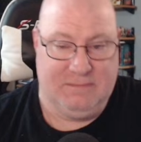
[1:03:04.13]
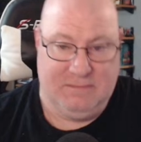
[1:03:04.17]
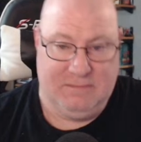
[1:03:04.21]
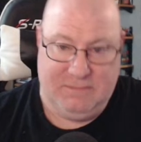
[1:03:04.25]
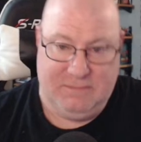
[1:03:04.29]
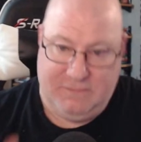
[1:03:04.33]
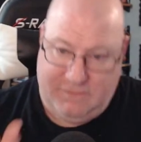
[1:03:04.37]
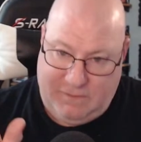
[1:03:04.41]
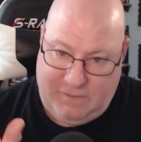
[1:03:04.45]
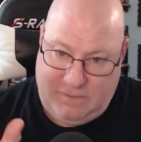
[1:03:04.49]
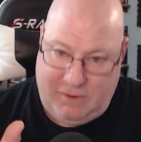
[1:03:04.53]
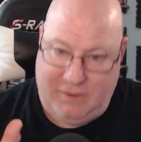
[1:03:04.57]

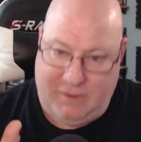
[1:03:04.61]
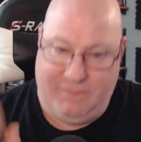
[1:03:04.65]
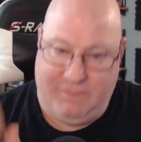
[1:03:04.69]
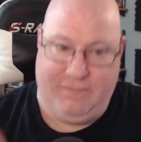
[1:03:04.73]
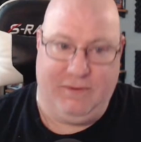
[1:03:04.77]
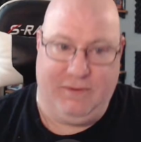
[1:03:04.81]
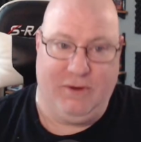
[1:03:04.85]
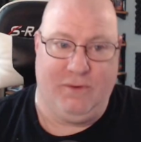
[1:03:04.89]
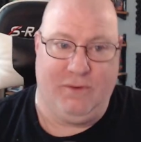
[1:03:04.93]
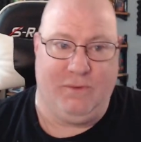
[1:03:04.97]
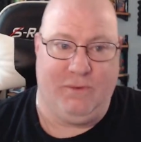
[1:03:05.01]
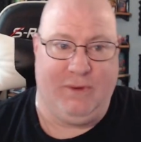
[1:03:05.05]
for a
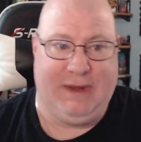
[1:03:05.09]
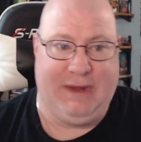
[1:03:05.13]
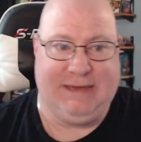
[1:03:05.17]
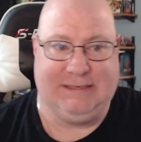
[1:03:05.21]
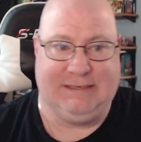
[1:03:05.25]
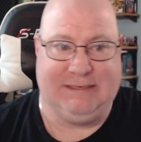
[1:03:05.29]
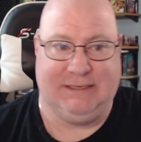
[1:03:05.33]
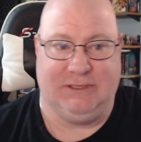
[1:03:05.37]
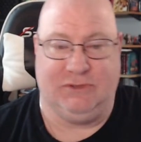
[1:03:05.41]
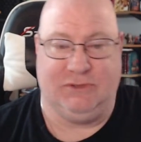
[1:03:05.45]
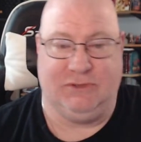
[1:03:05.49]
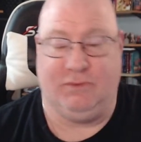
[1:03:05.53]
few
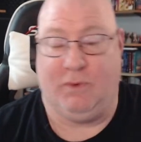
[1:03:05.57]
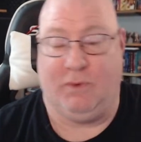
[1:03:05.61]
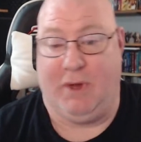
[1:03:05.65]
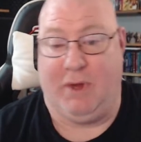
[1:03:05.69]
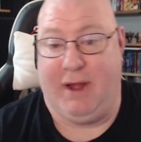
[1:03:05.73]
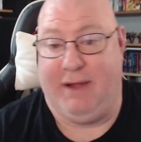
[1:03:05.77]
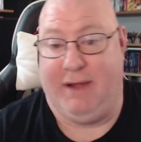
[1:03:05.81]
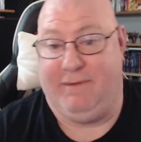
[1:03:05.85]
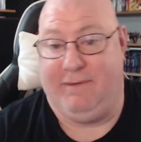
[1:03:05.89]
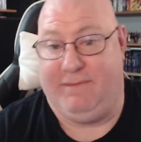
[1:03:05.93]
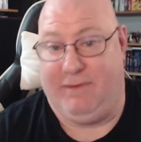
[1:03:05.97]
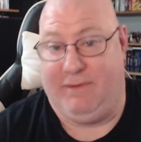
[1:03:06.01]
reasons.
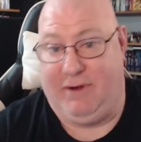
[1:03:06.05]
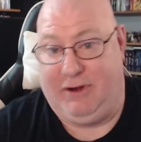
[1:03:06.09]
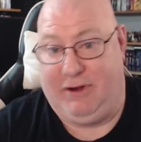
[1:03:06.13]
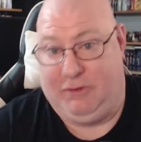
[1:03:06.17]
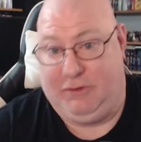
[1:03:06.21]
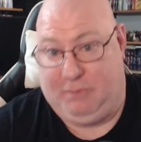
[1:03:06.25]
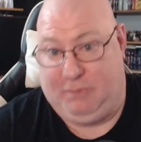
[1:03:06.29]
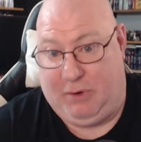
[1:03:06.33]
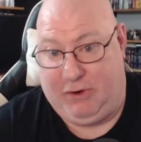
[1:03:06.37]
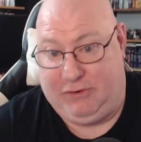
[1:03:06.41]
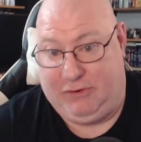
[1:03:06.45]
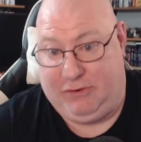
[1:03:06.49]
One, for his
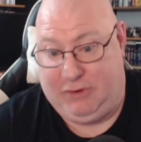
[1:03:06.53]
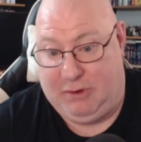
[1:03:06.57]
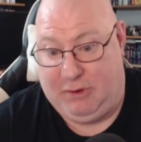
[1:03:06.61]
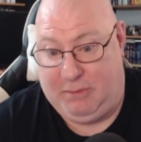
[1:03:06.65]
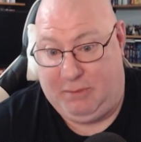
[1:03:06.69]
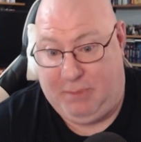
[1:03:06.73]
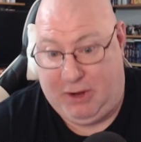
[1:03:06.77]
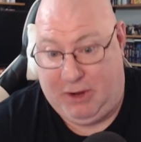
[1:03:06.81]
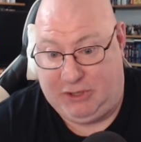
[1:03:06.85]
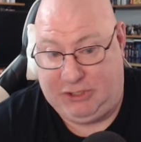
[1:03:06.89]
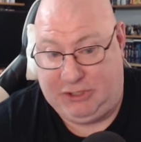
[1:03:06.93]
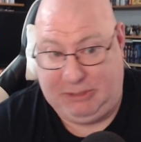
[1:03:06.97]
personal
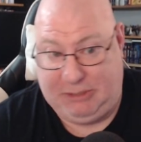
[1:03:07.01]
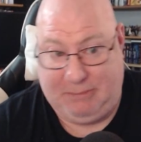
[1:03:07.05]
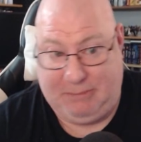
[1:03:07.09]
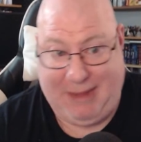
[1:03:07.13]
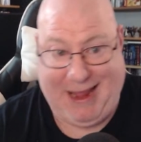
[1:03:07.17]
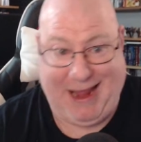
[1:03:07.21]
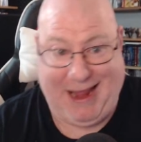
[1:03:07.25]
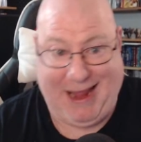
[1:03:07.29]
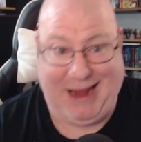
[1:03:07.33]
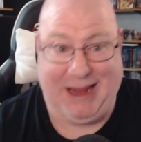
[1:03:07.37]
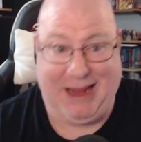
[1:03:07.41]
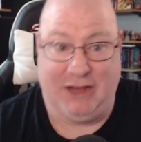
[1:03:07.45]
punching
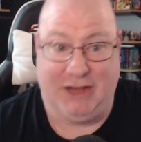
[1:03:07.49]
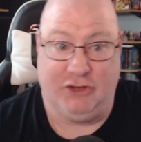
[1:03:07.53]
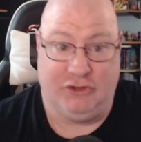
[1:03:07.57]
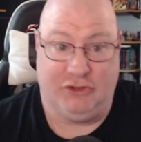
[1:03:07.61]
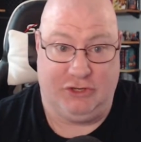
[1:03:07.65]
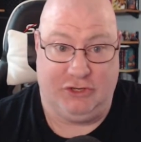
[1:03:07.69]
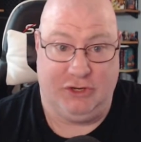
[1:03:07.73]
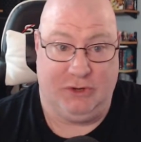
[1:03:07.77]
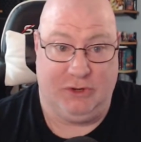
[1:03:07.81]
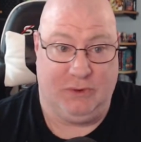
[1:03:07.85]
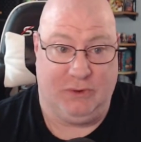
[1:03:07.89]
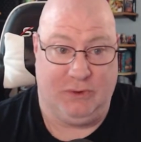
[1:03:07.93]
bag. And
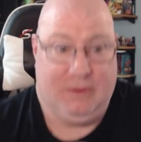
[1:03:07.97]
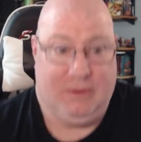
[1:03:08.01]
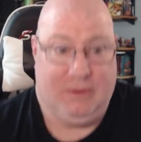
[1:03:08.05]
two,